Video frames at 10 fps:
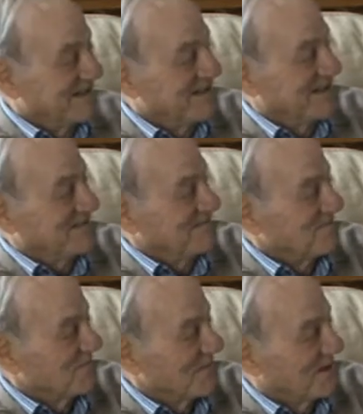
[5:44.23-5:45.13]
you know,
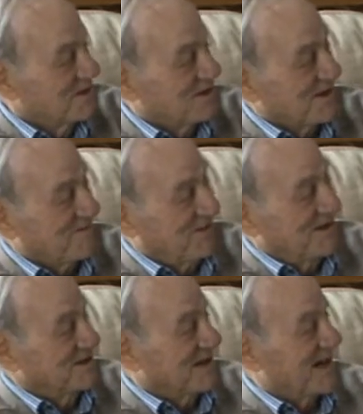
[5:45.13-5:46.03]
instead of
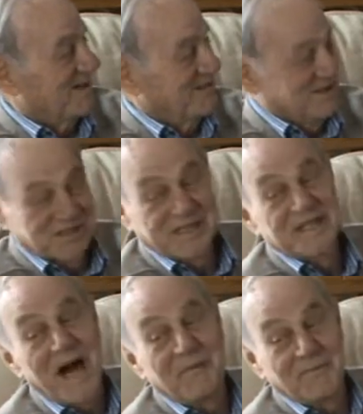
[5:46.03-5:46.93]
being Tony, he
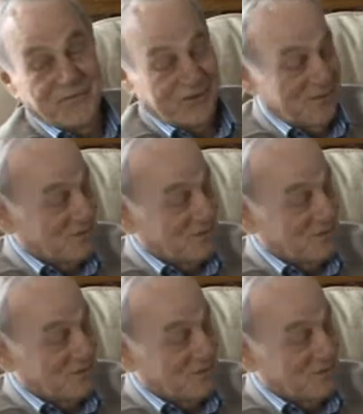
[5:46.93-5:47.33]
said Humphrey.